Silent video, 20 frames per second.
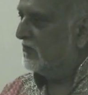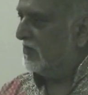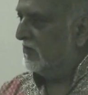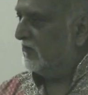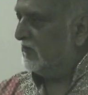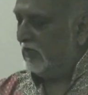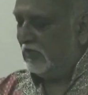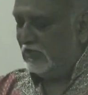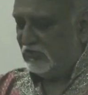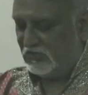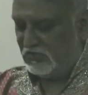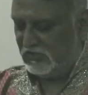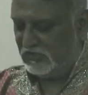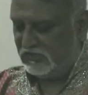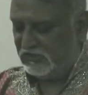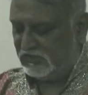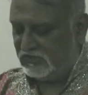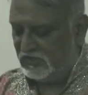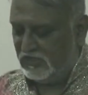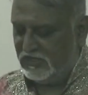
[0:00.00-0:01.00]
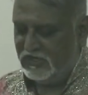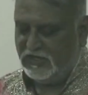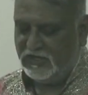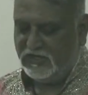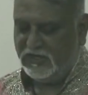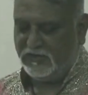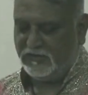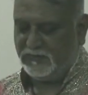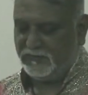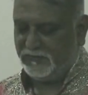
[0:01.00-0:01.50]
of Revelation is
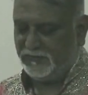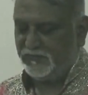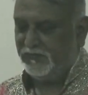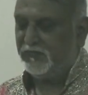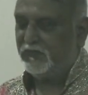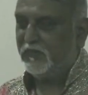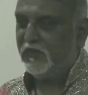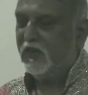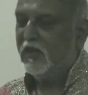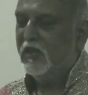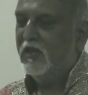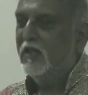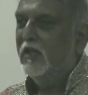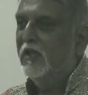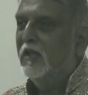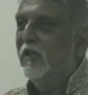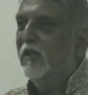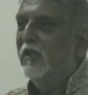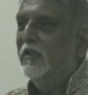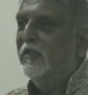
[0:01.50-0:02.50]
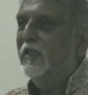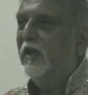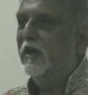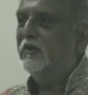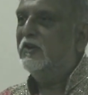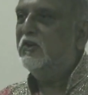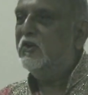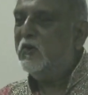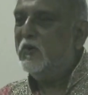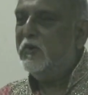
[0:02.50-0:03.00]
leading. There
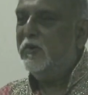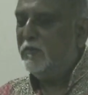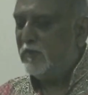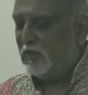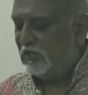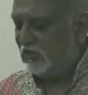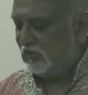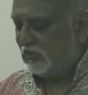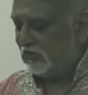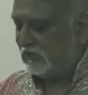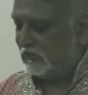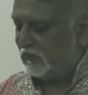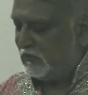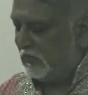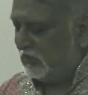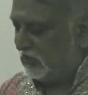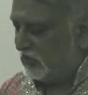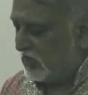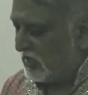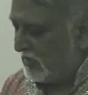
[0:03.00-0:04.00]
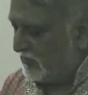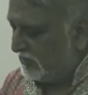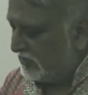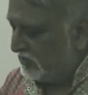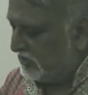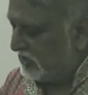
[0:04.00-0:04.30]
are two images which come